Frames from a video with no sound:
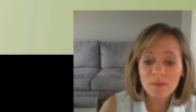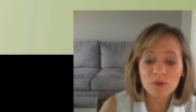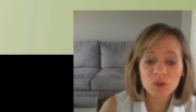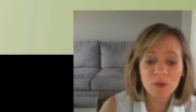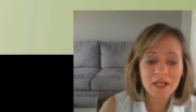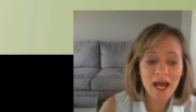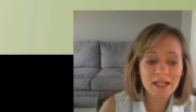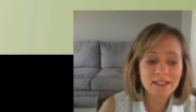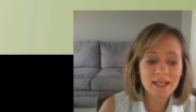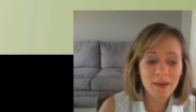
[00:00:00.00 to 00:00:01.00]
between
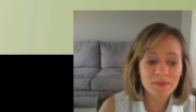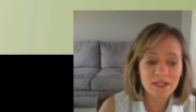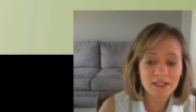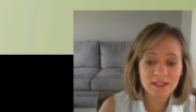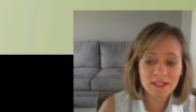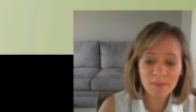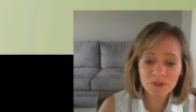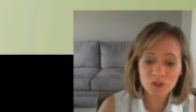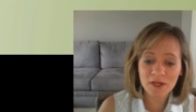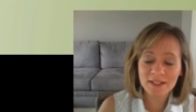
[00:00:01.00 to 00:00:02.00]
enzymes and
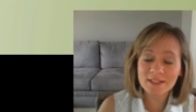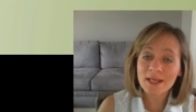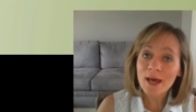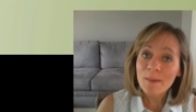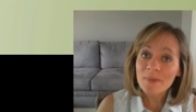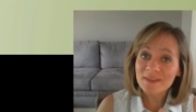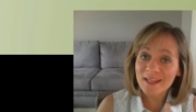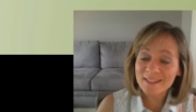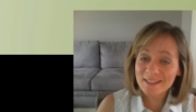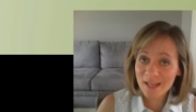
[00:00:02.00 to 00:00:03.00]
substrates, but
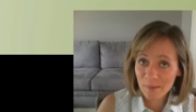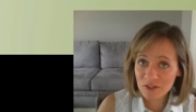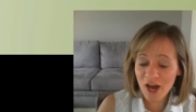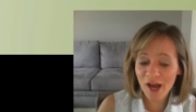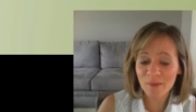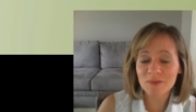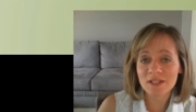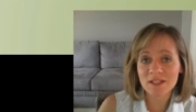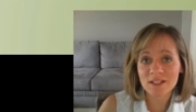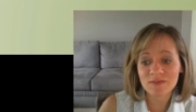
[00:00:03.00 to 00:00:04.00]
that sometimes
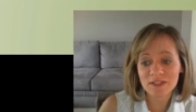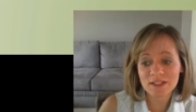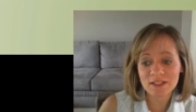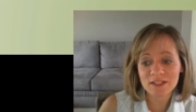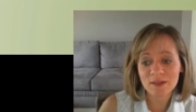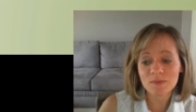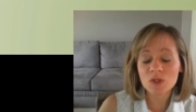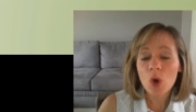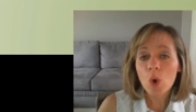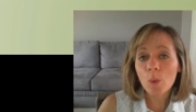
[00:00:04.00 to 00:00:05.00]
in living
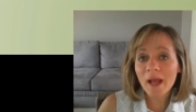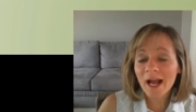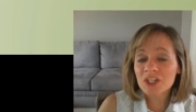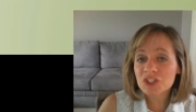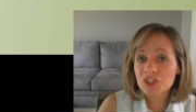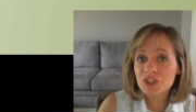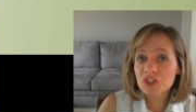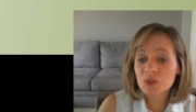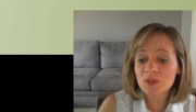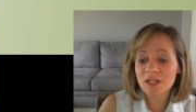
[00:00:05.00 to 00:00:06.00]
systems, we actually
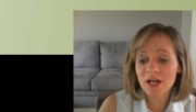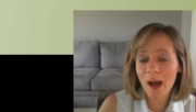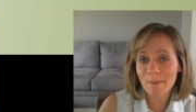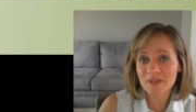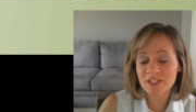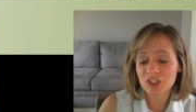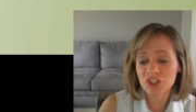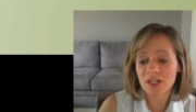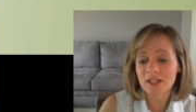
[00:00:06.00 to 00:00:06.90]
do need competition.